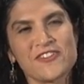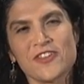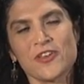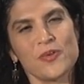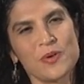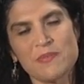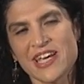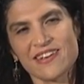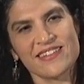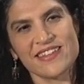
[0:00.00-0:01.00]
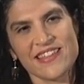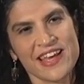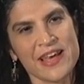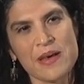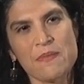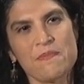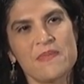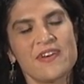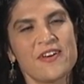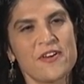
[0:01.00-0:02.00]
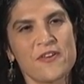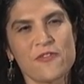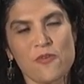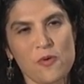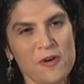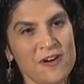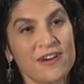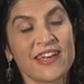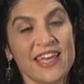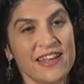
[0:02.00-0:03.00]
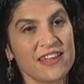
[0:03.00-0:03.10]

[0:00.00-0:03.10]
that you would make to them for getting